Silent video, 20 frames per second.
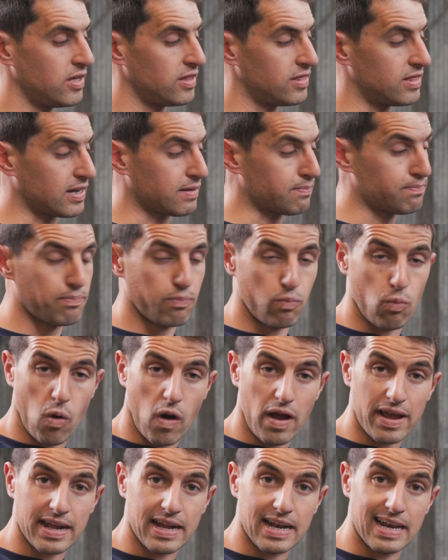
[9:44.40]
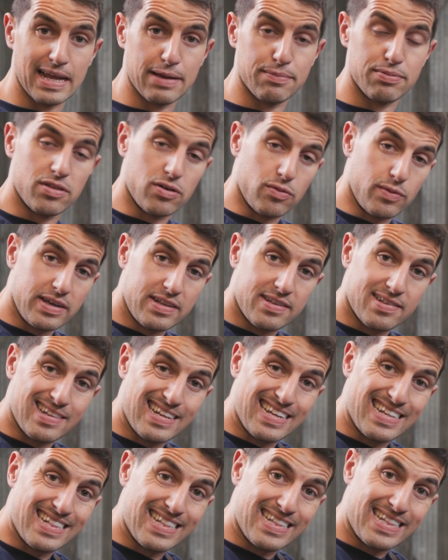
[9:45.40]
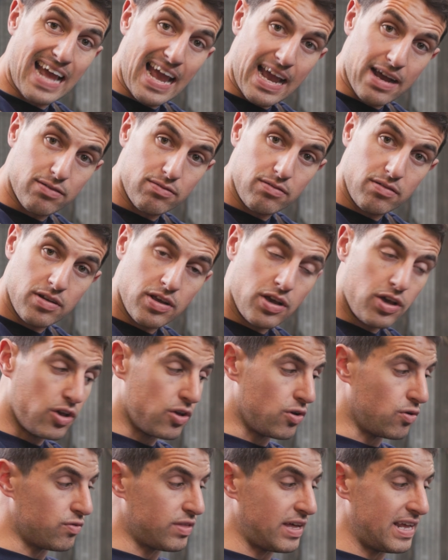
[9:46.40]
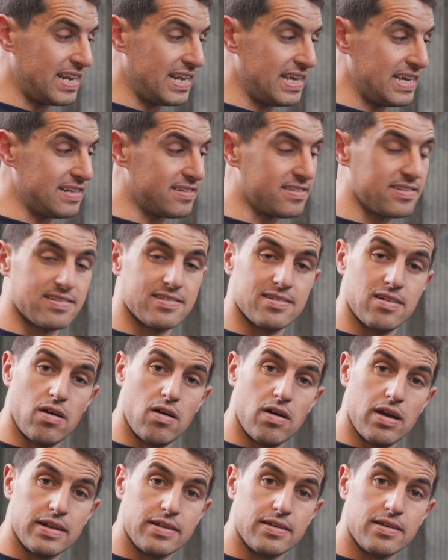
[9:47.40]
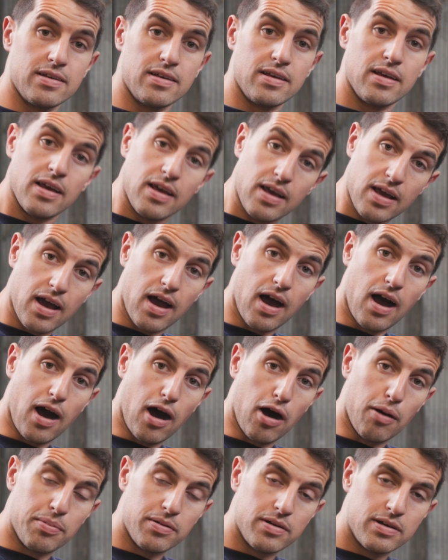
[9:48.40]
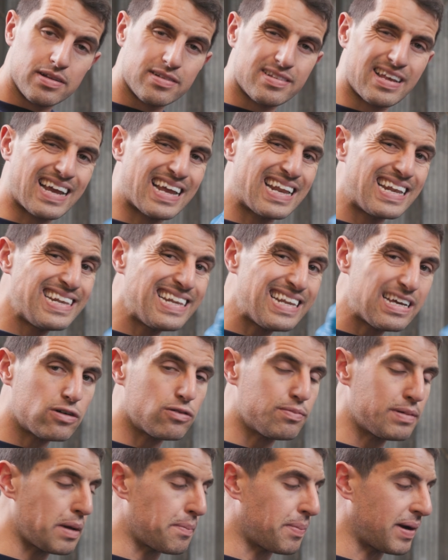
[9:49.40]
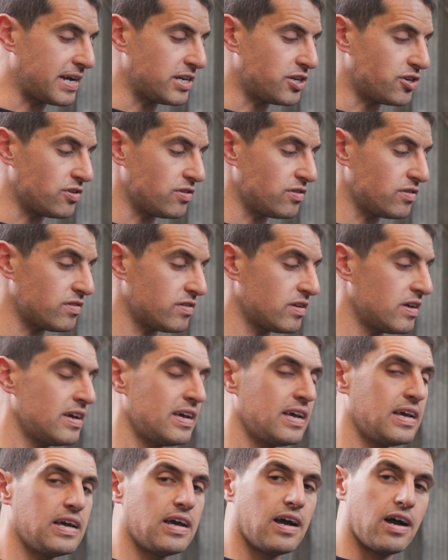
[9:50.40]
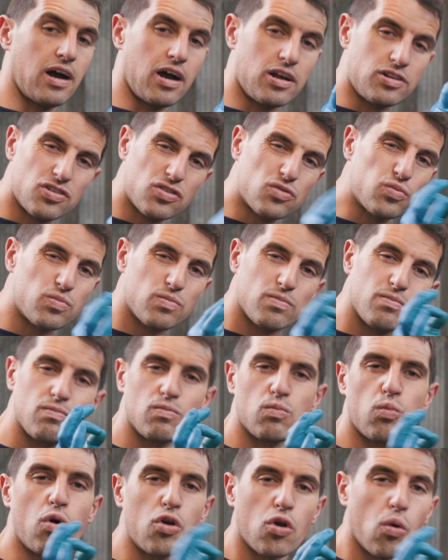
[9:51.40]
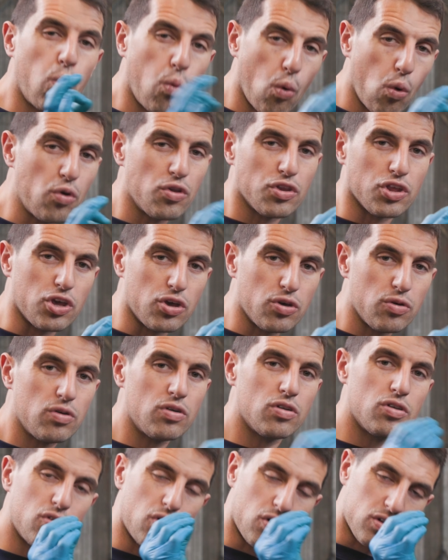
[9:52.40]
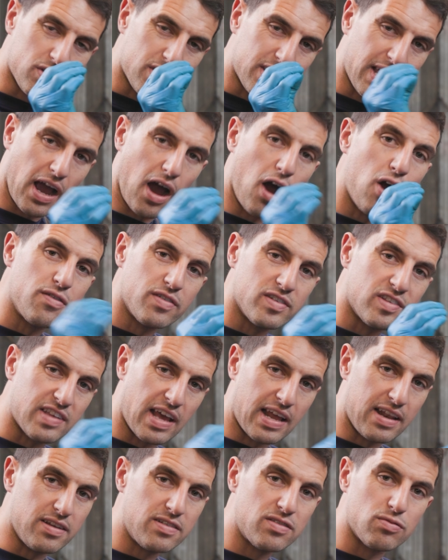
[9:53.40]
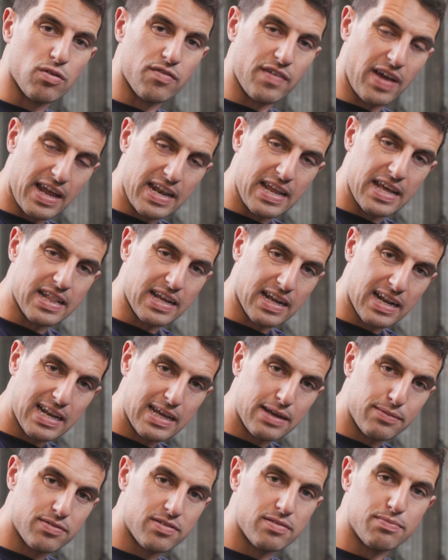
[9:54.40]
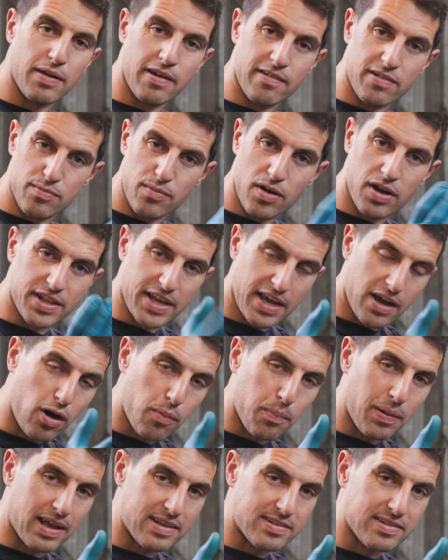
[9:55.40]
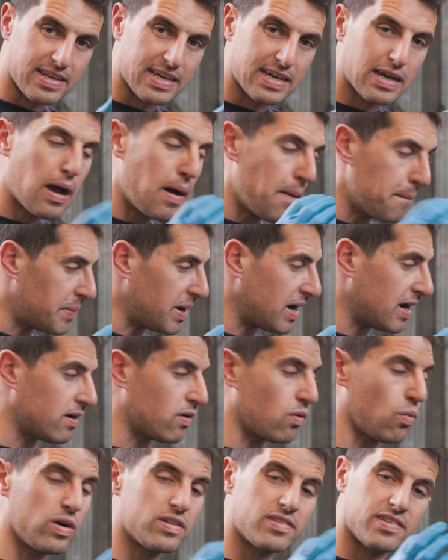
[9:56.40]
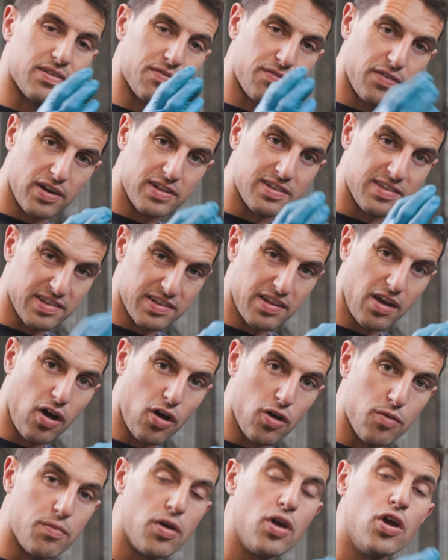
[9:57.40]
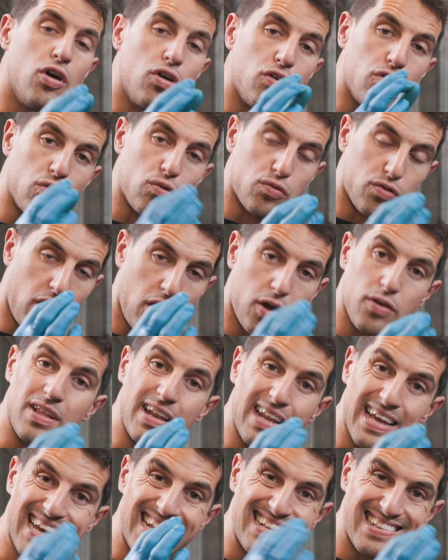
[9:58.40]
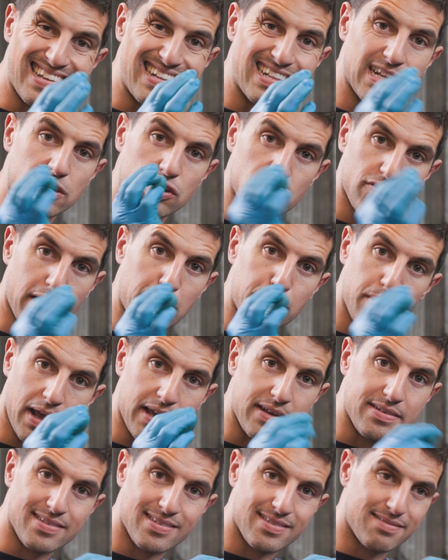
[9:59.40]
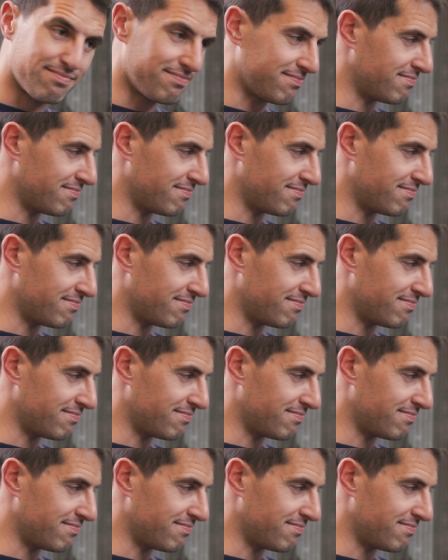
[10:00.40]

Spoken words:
the white clip that we slid down, you'll then need to slide up. Take a little bit of patience. I just want to warn you not to get overzealous with any of the clips, bearing in mind they are plastic, but once it finds its home, you'll know that it is in the correct place.